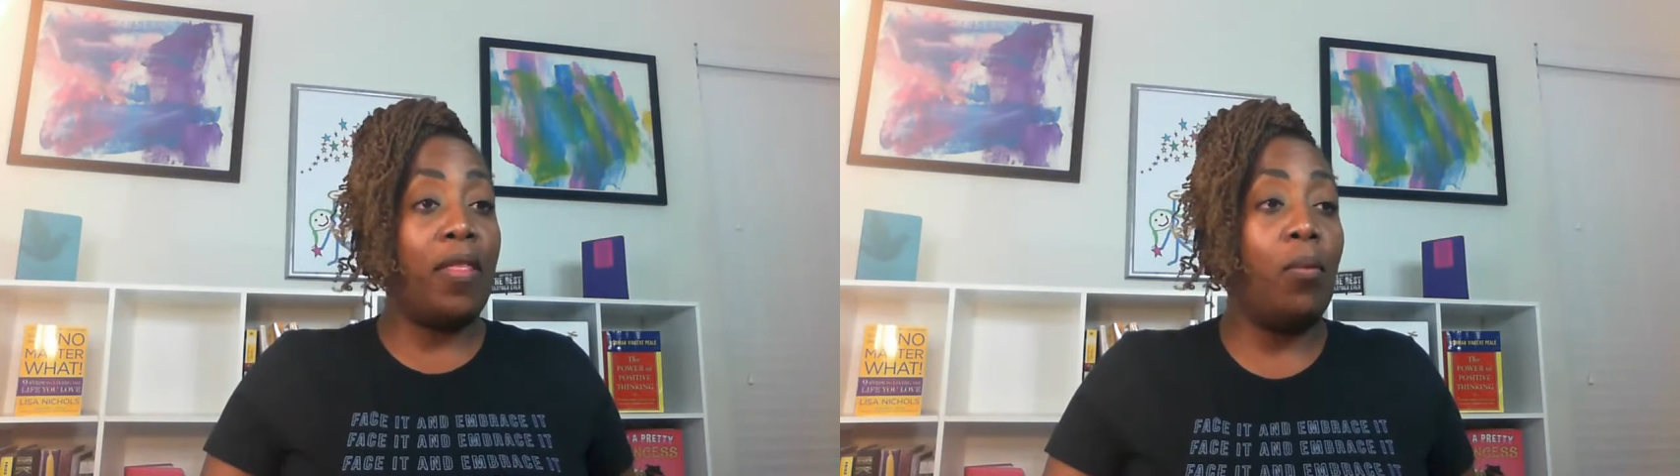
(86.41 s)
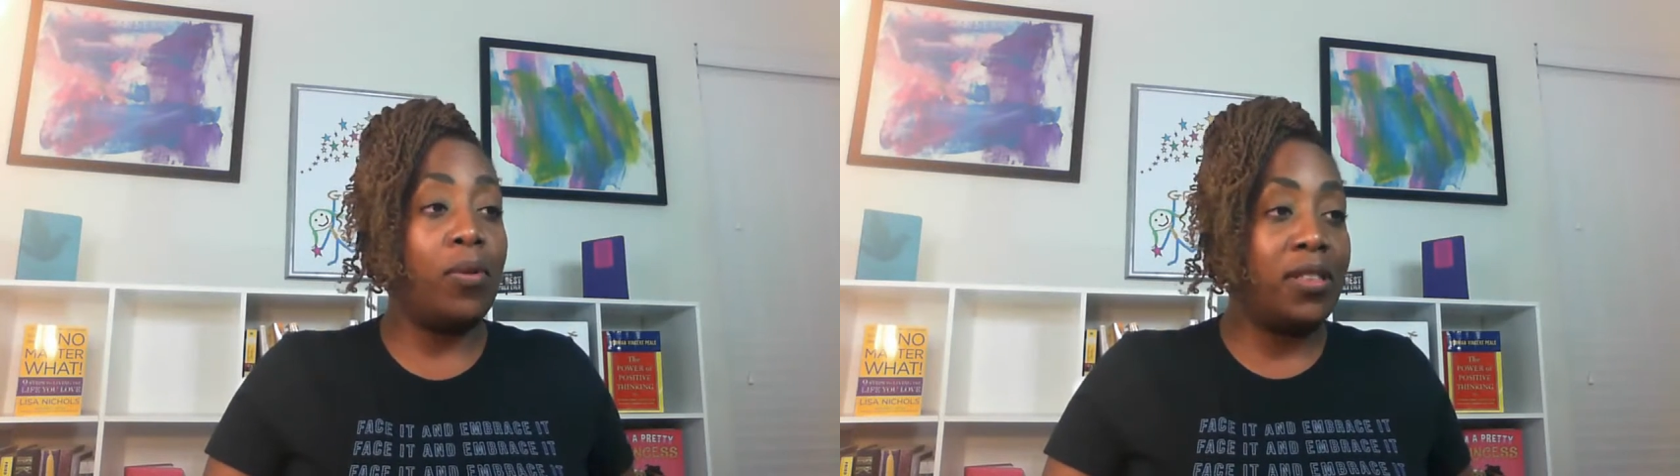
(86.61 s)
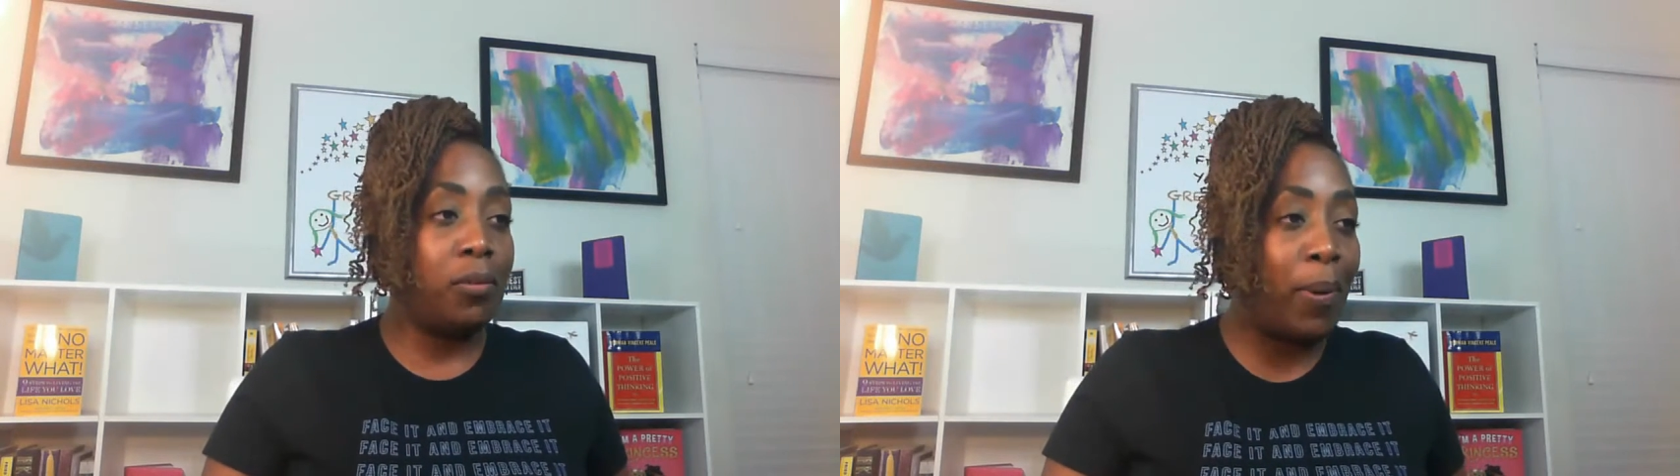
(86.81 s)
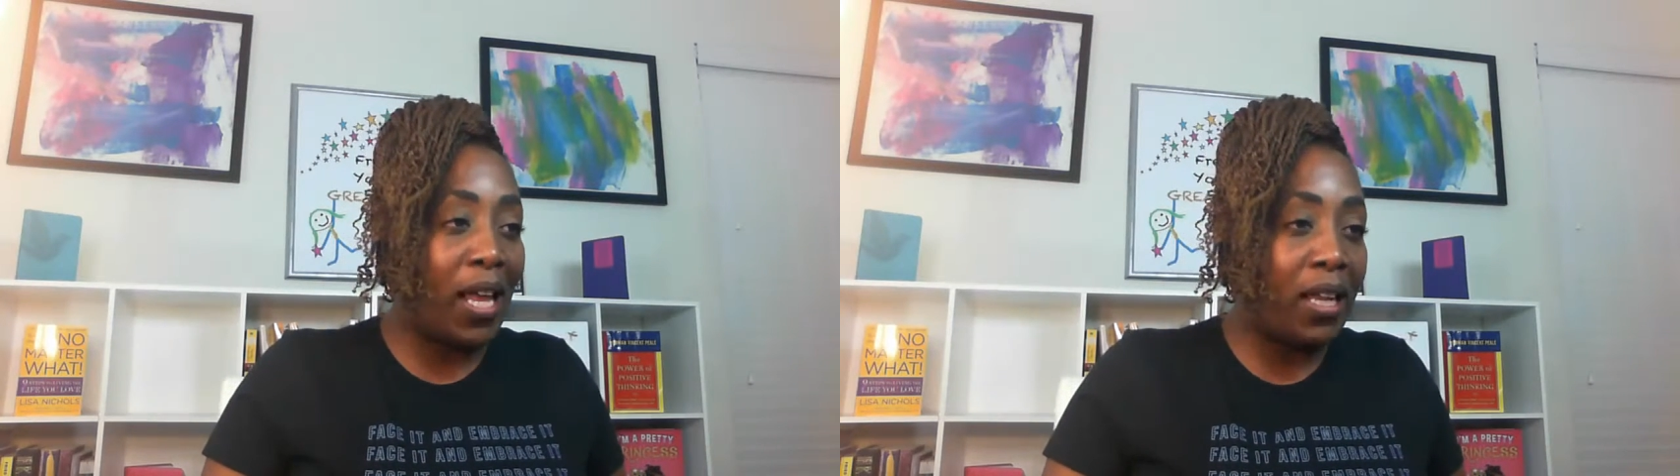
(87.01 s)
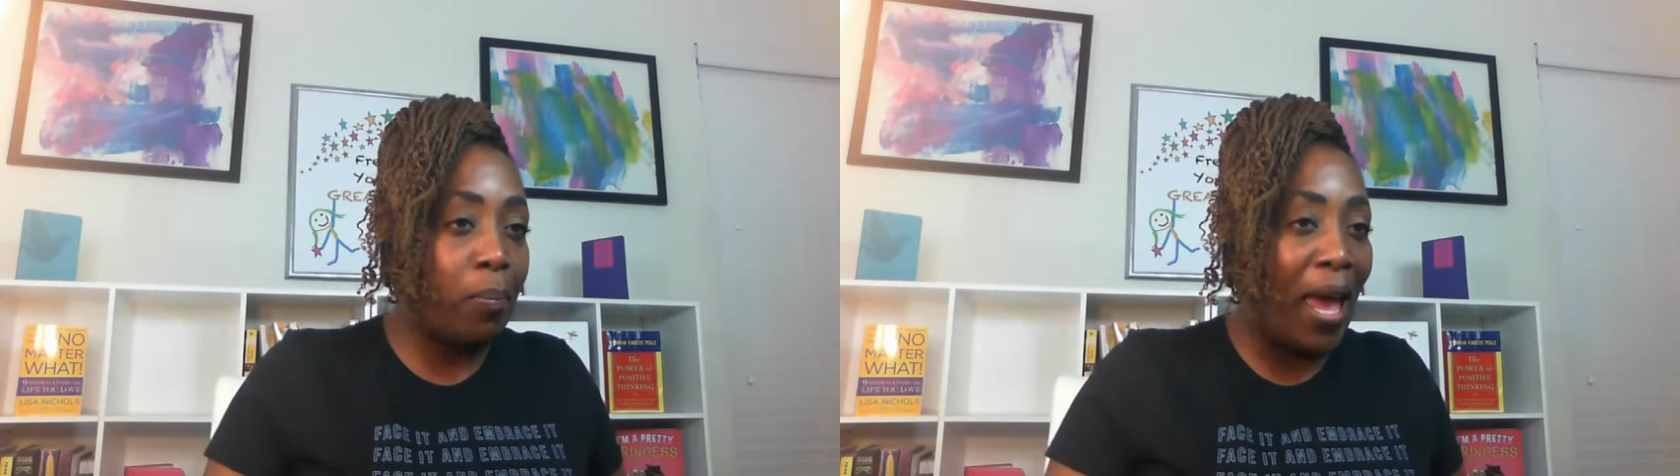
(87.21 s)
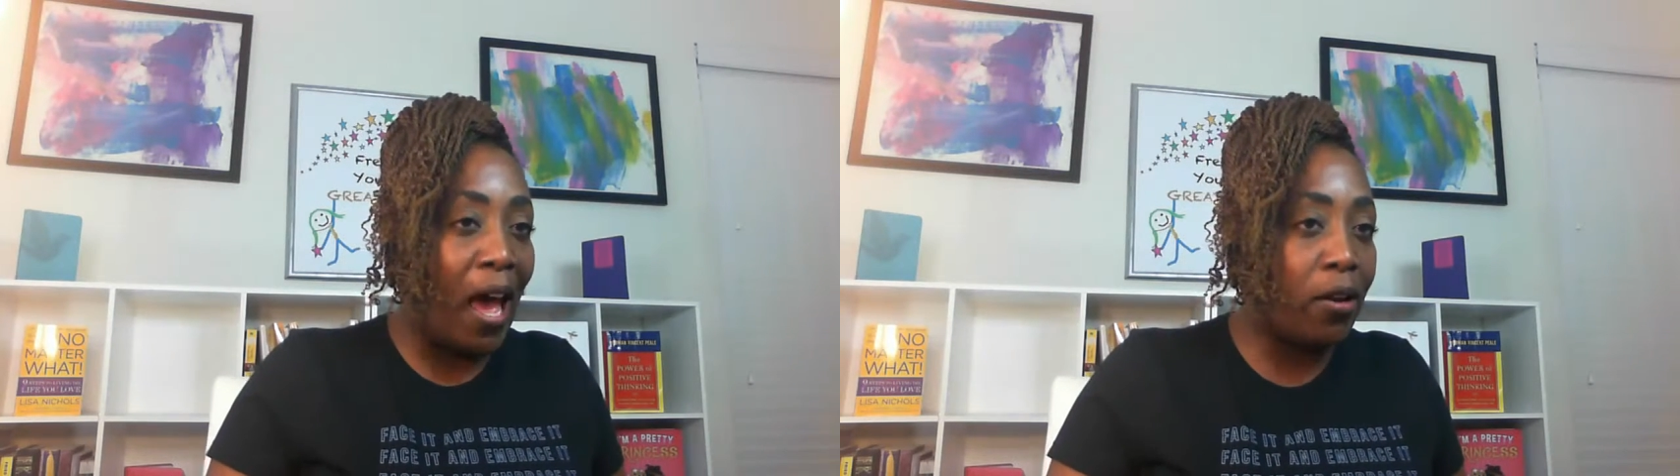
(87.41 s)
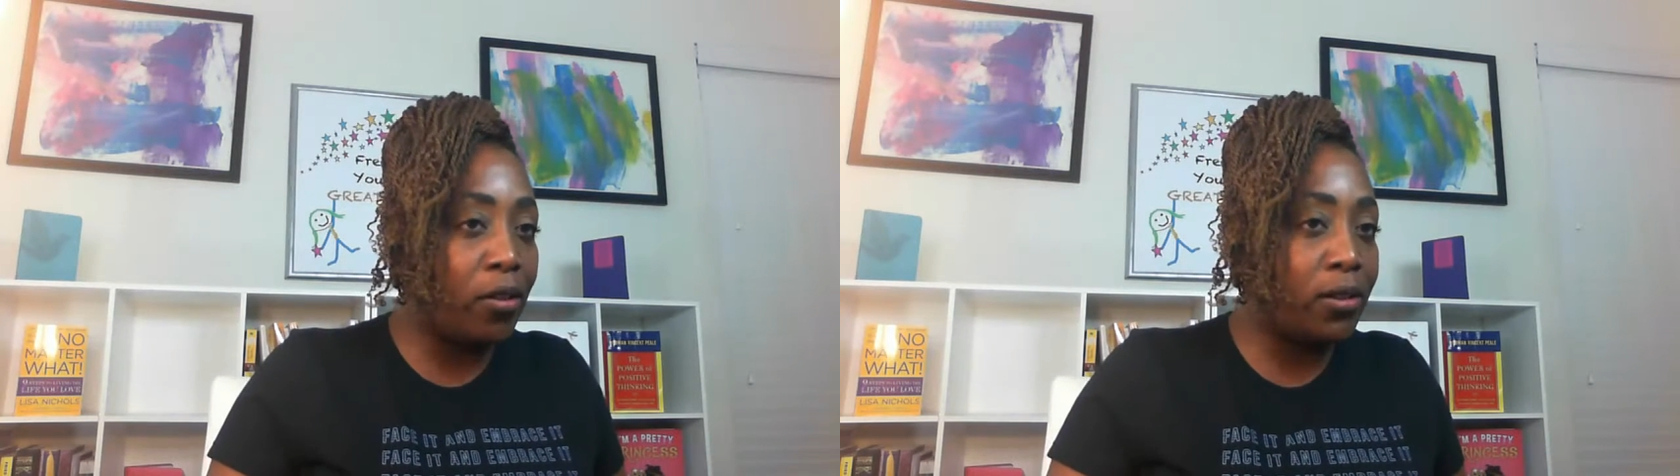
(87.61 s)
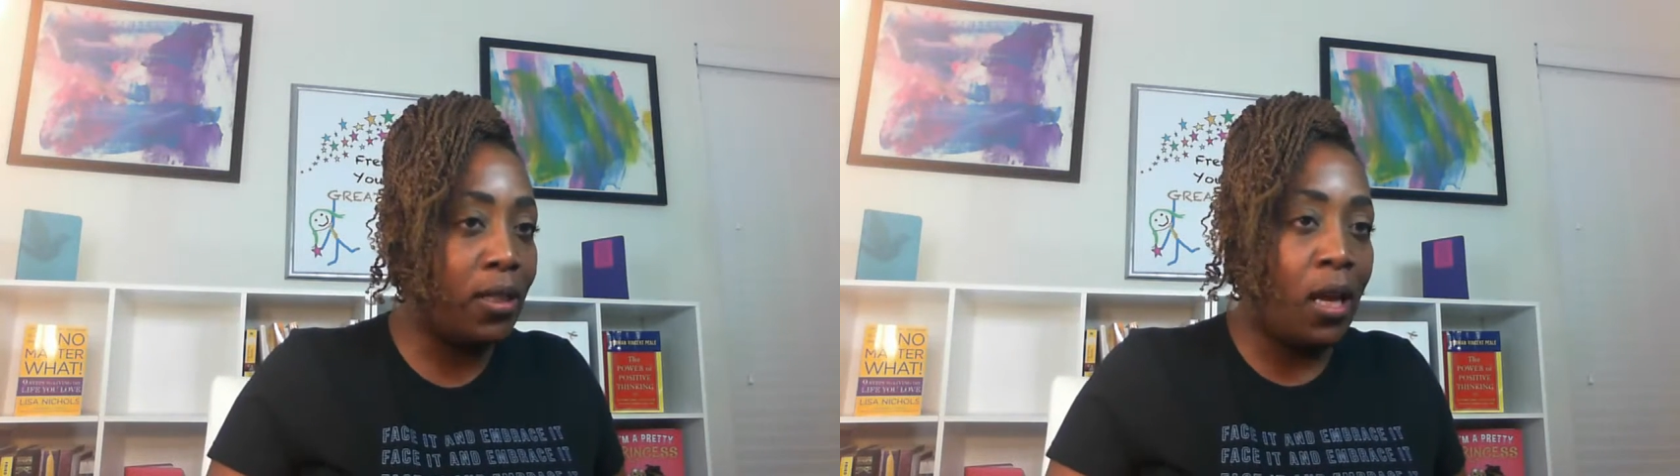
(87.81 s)
them with spelling
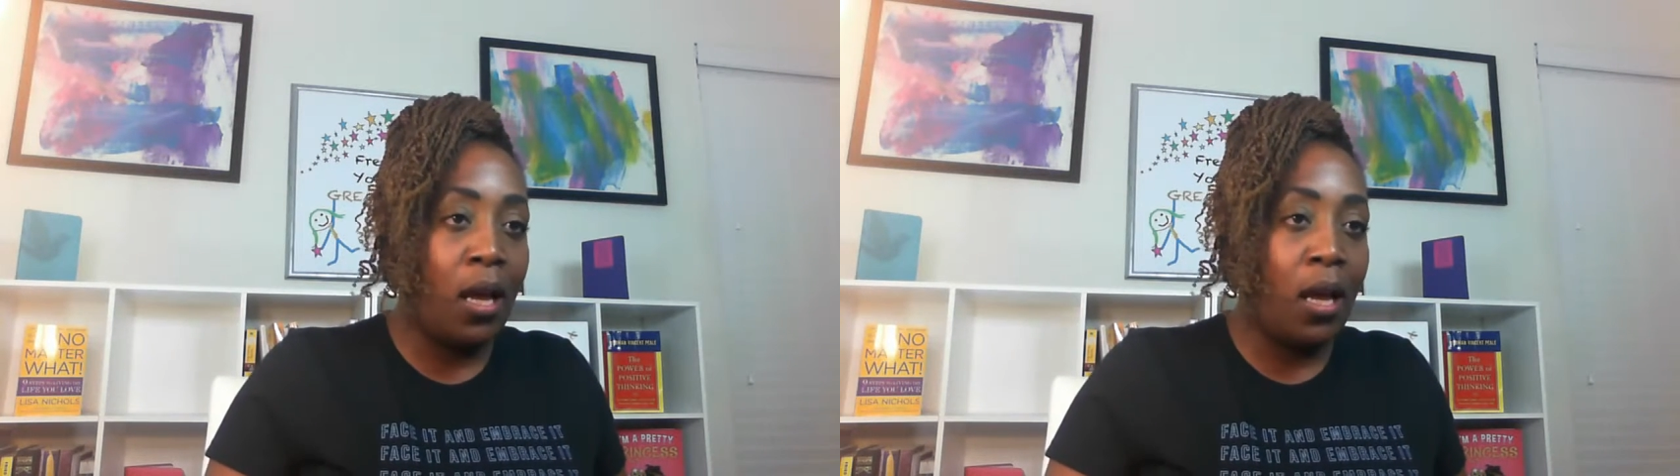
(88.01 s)
patterns,